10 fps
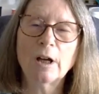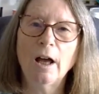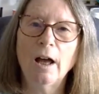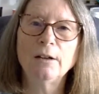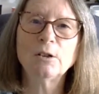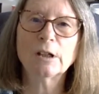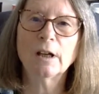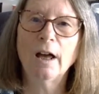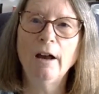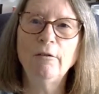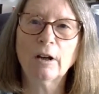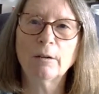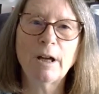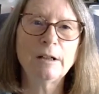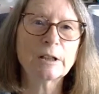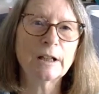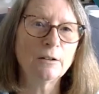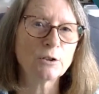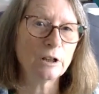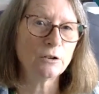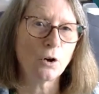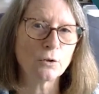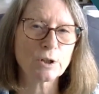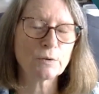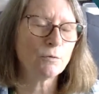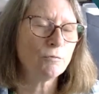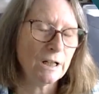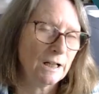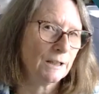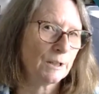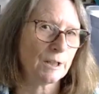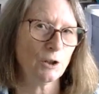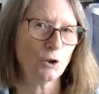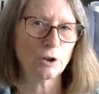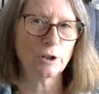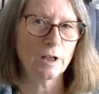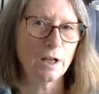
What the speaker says: and I recommend Celtic knots for relaxation,